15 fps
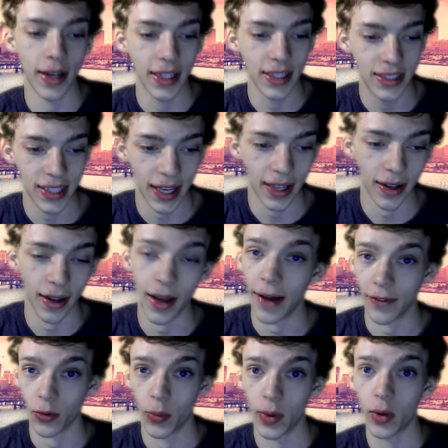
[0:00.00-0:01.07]
He said,
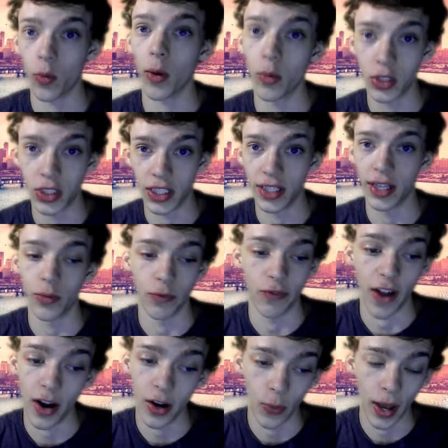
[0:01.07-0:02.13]
after week 1, which he did
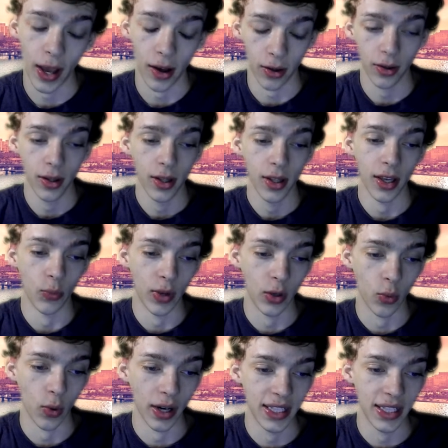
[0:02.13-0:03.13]
very well in week 1,